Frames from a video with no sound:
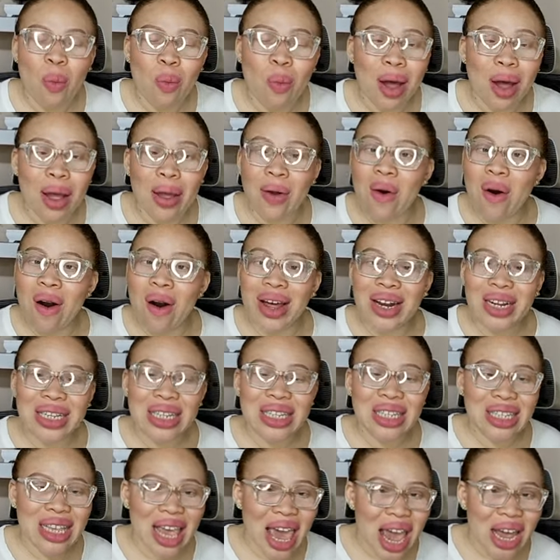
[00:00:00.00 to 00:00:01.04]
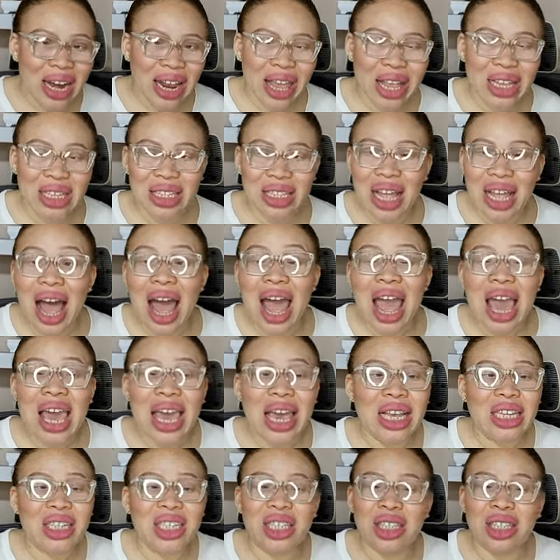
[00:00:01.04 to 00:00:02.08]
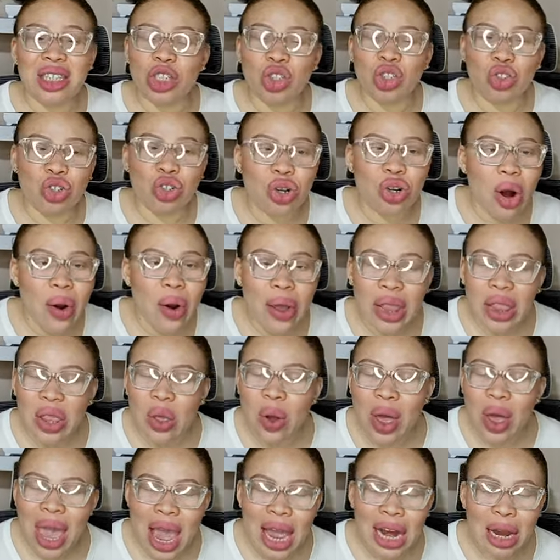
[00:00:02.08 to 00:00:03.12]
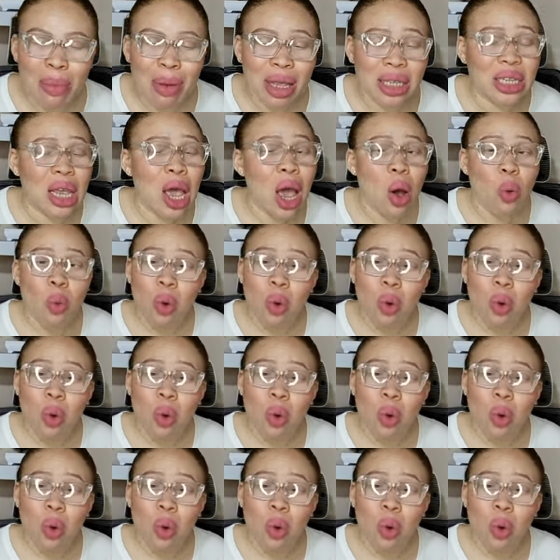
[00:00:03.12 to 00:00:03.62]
What God is saying is that He's destroying your enemies.